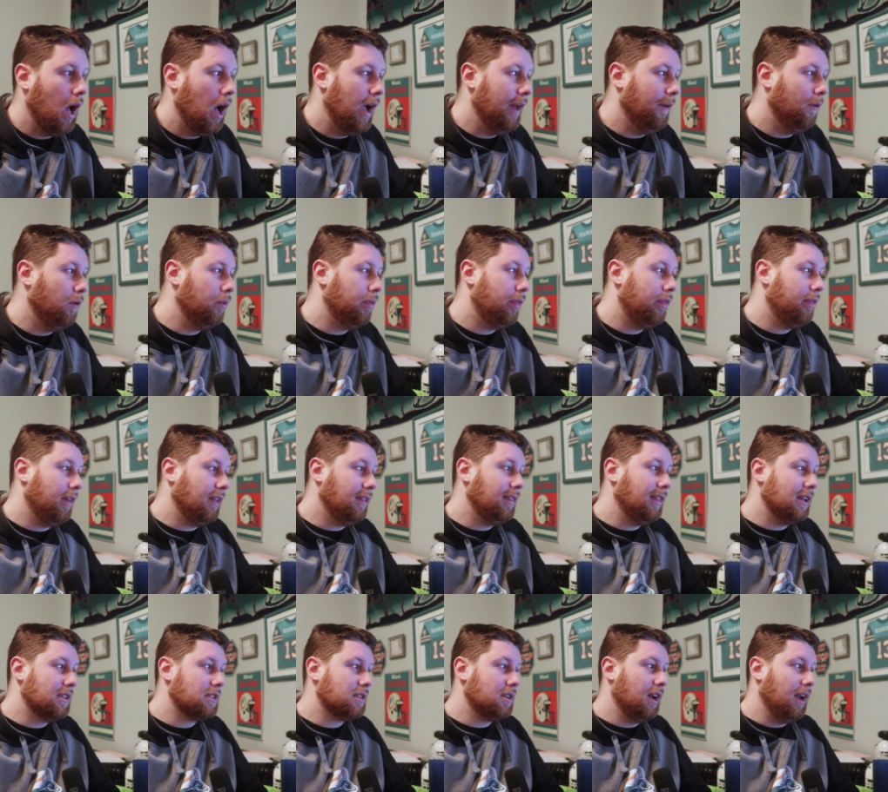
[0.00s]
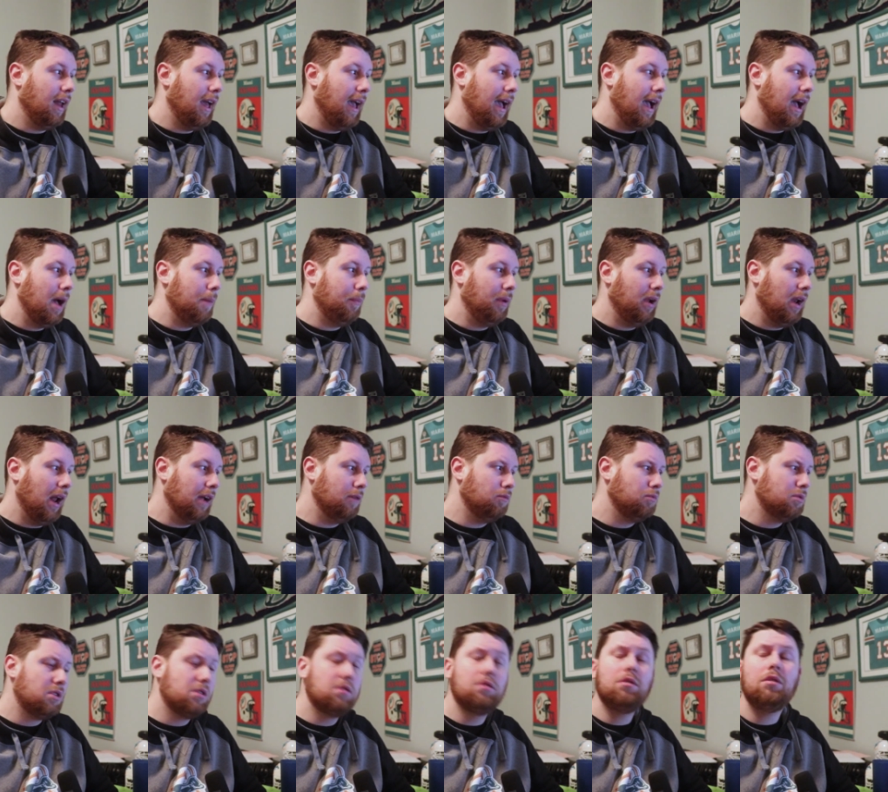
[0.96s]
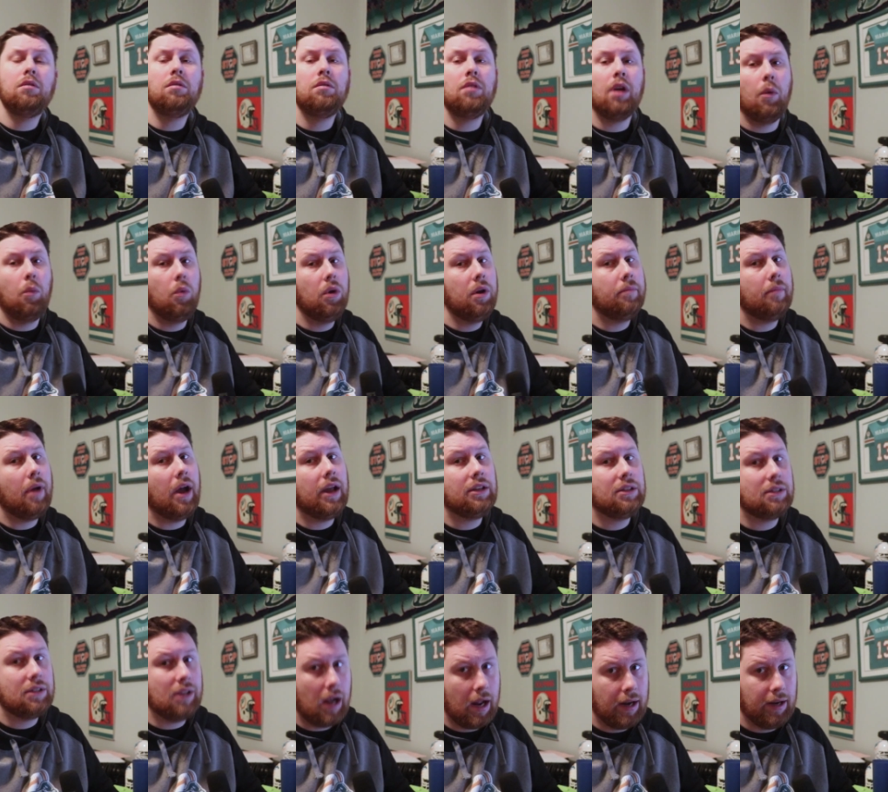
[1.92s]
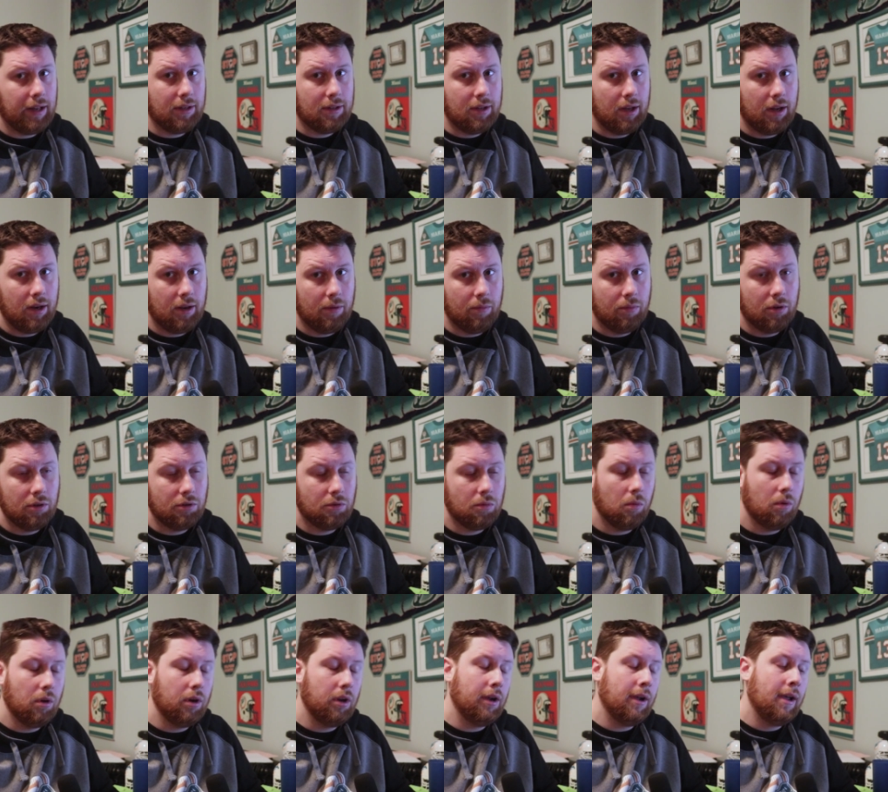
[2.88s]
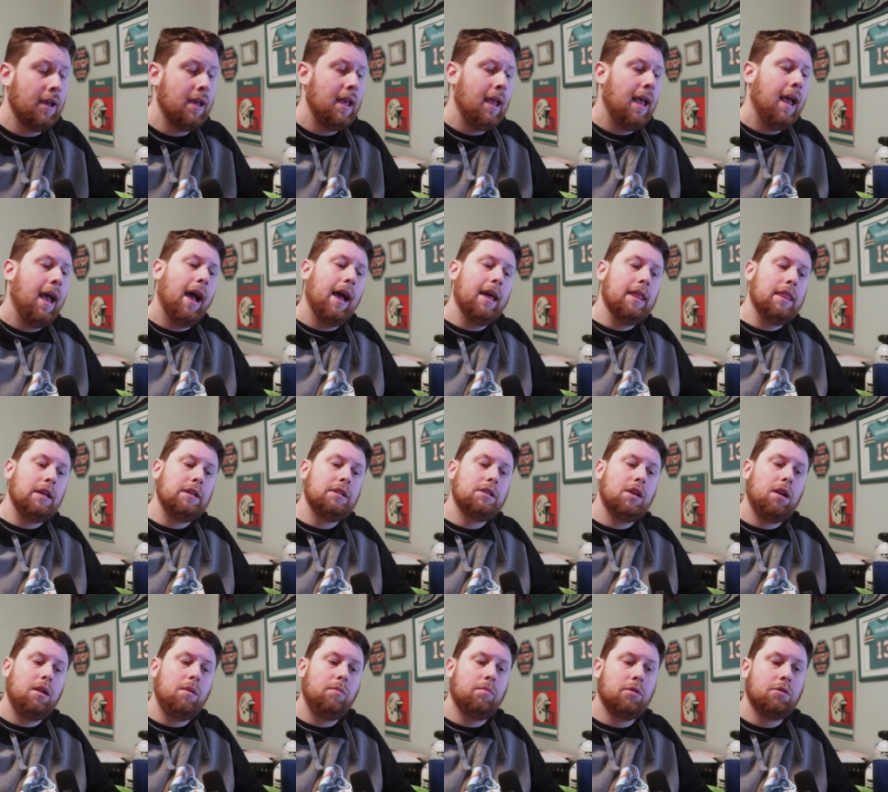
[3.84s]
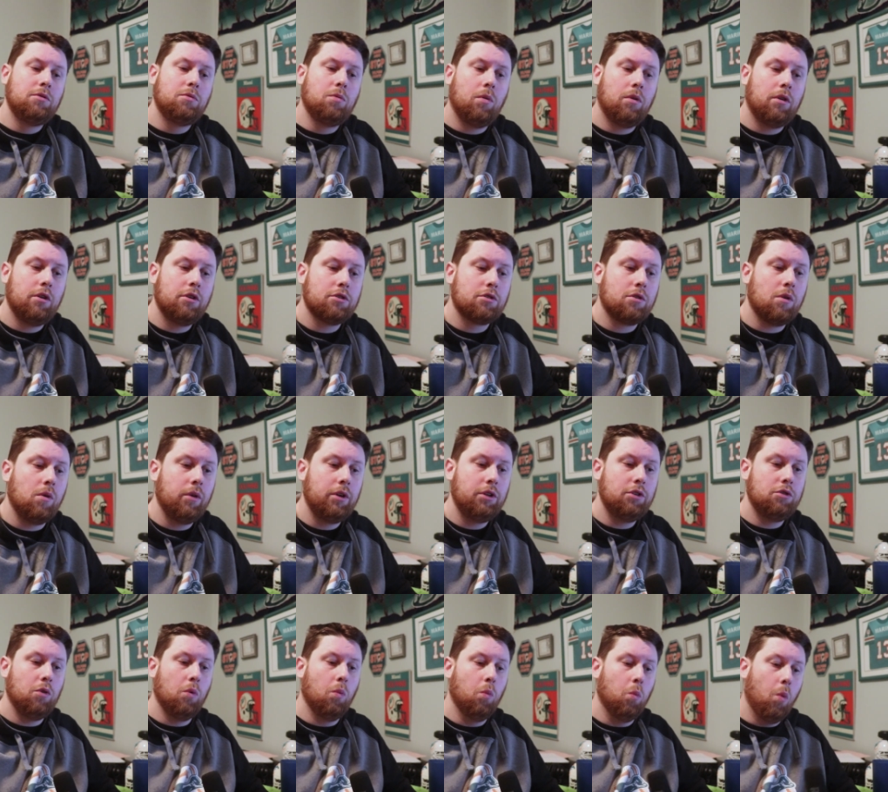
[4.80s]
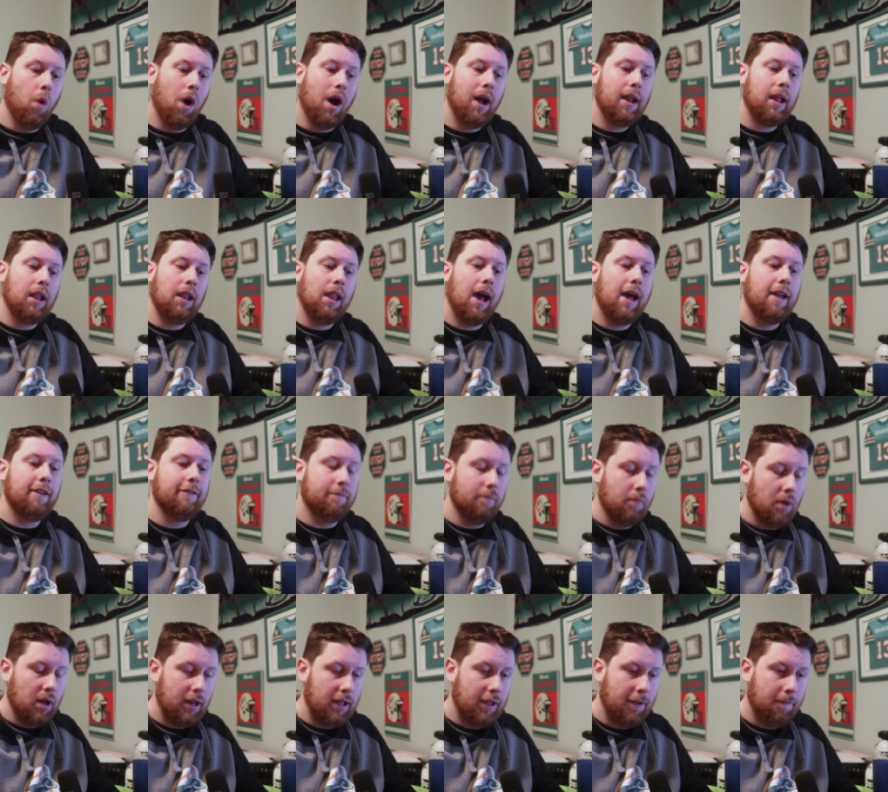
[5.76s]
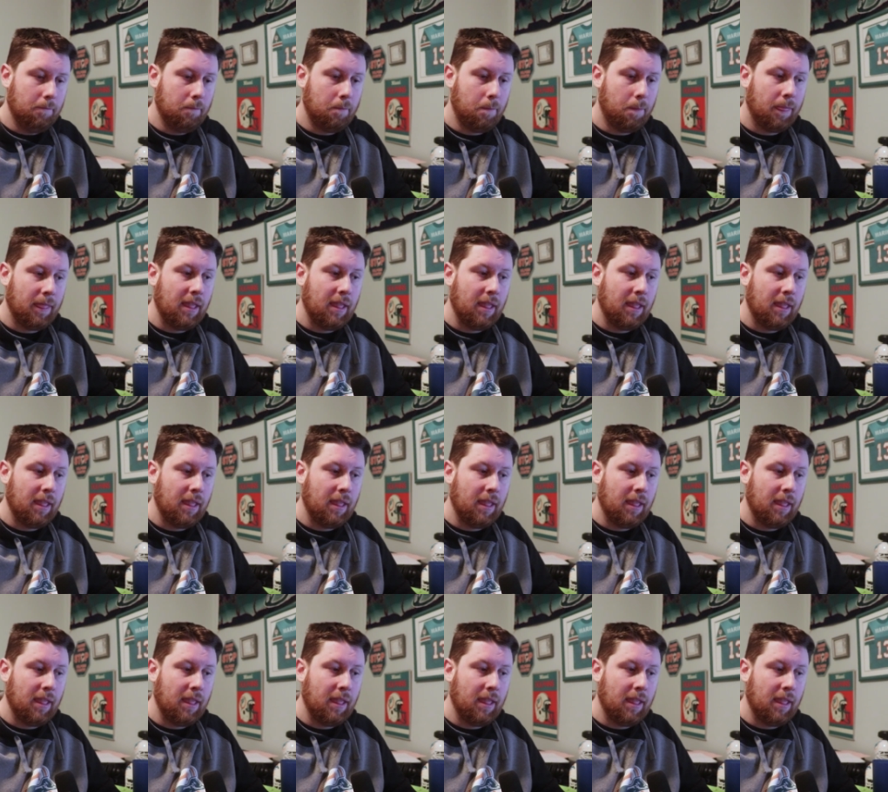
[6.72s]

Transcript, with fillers: I don't think that's going to happen. I would still, I wouldn't mind signing Teddy Bridgewater. I think Teddy Bridgewater is going to want a lot of money.